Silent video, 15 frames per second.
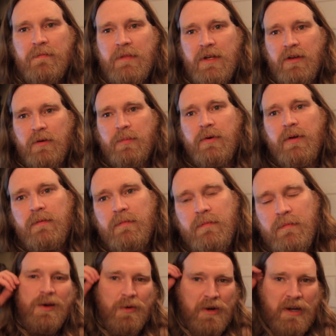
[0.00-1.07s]
we're
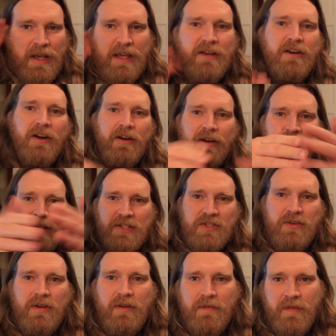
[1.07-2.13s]
going to end our
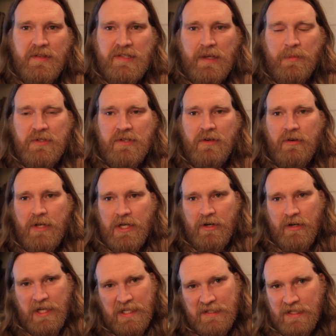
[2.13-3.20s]
history of this episode here
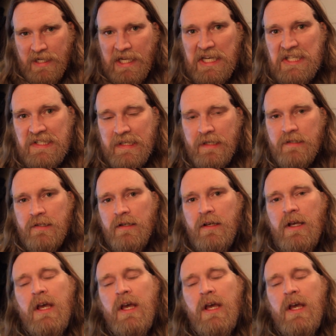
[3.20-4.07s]
at 1886.